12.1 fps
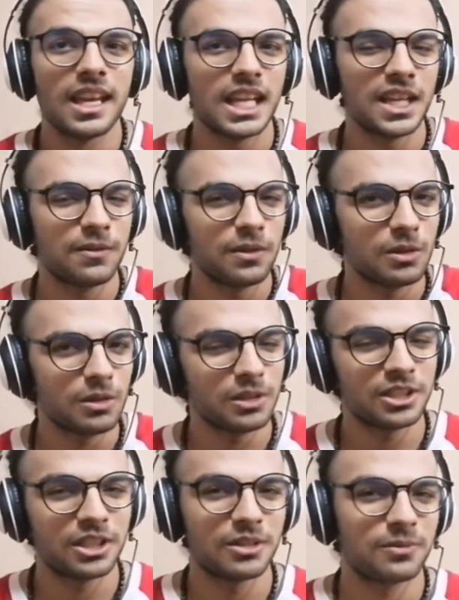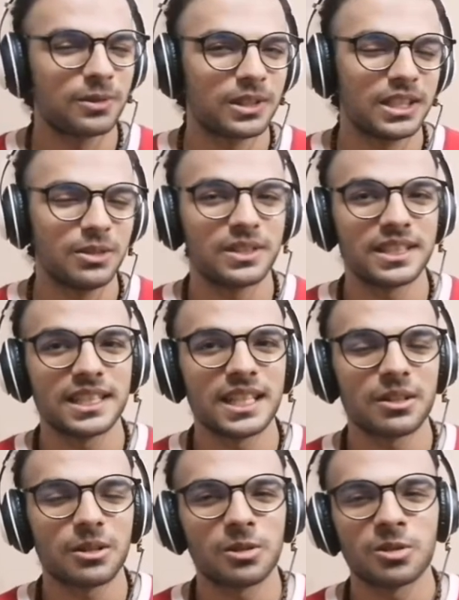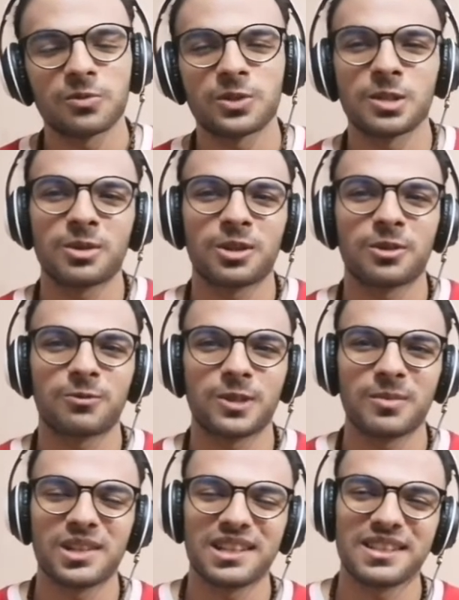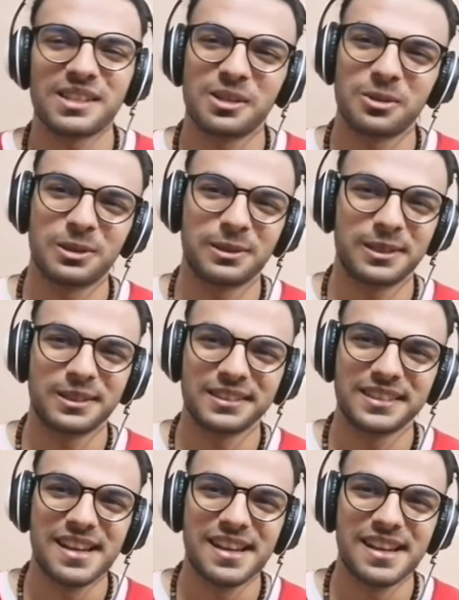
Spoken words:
If you look carefully, you see that all of them are feminine singular.